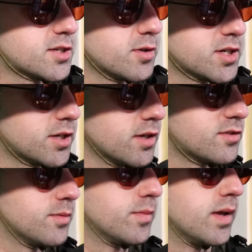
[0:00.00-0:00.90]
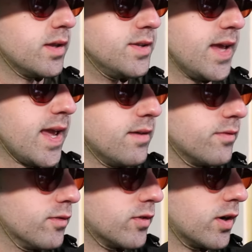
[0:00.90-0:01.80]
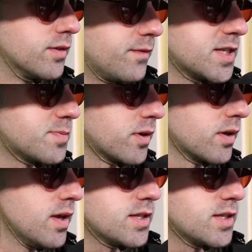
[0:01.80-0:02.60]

Next question comes from Dave over on Facebook.